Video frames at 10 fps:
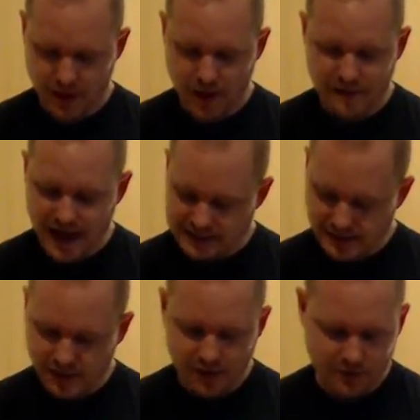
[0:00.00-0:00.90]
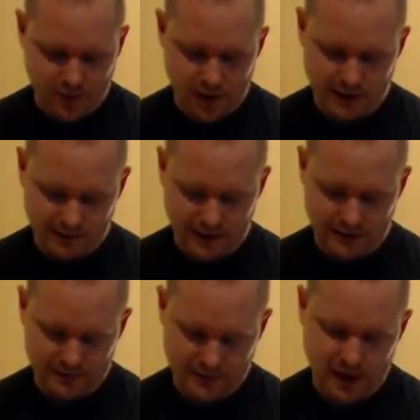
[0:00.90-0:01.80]
That's kind of why, like,
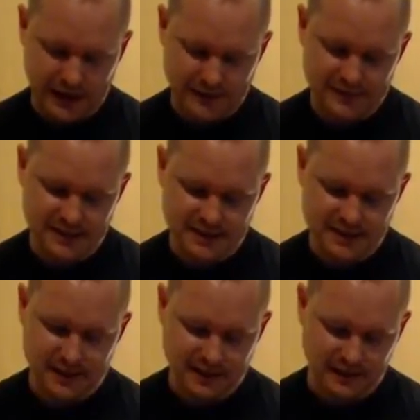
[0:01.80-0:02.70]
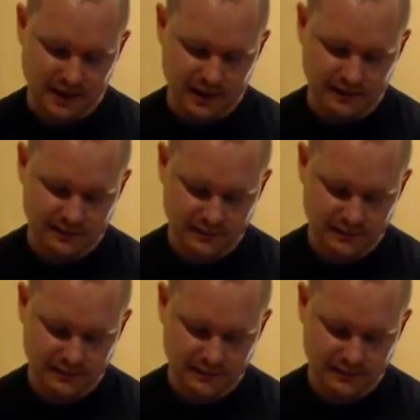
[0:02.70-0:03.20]
knives and tequila